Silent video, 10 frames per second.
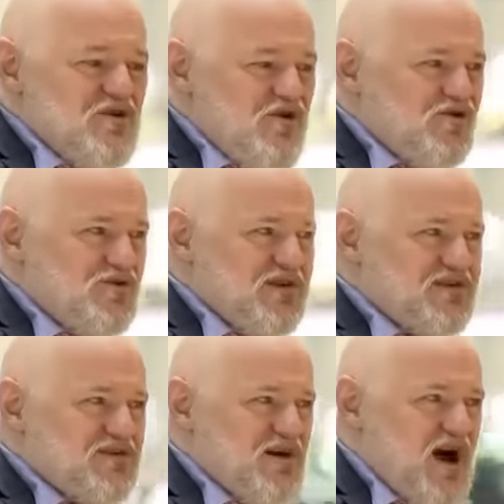cooked
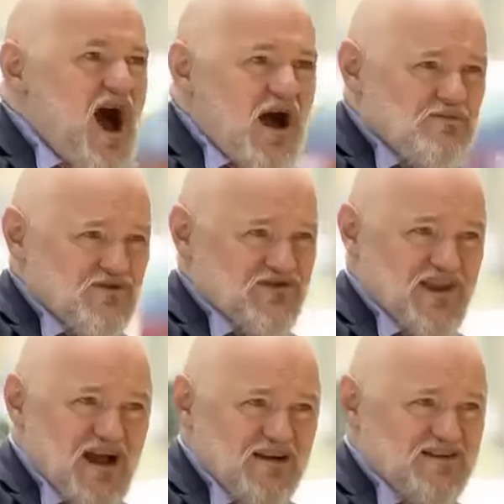with arms,
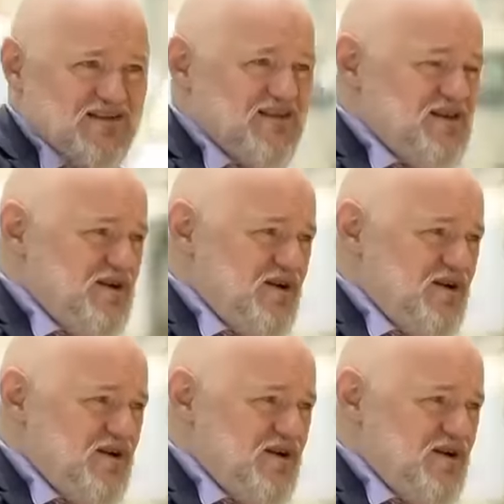tanks,